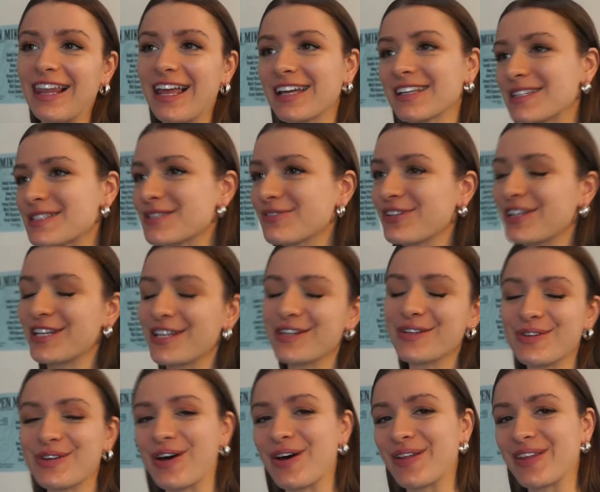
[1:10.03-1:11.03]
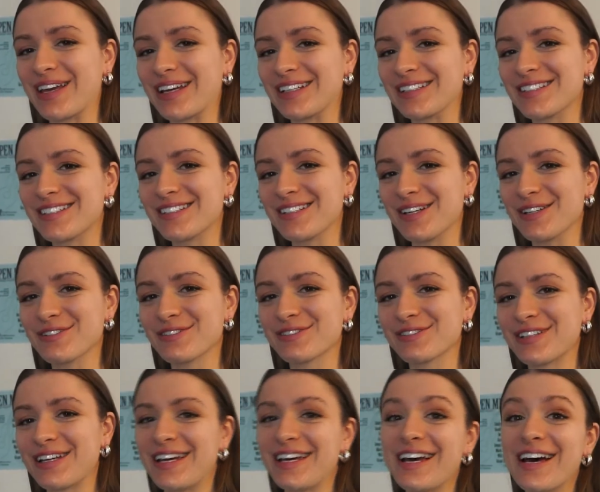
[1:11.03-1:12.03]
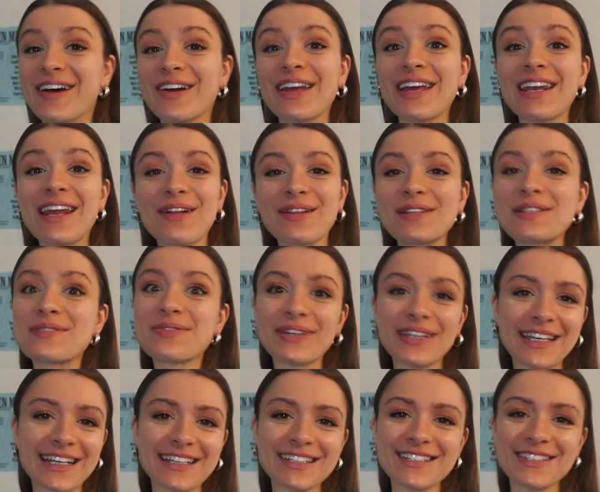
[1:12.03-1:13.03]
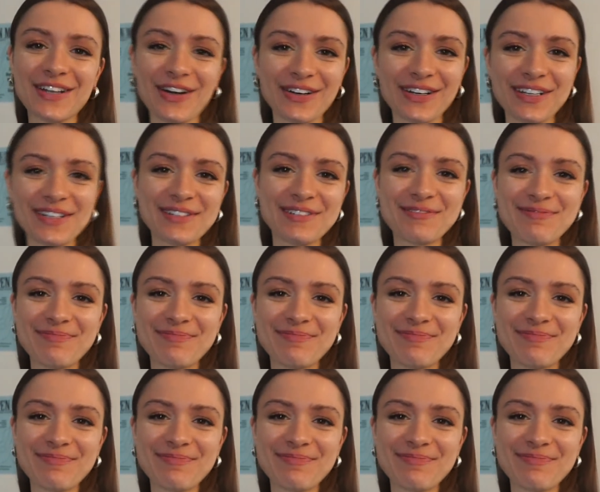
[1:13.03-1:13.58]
like this video and all that good stuff. Okay, now let's really get started.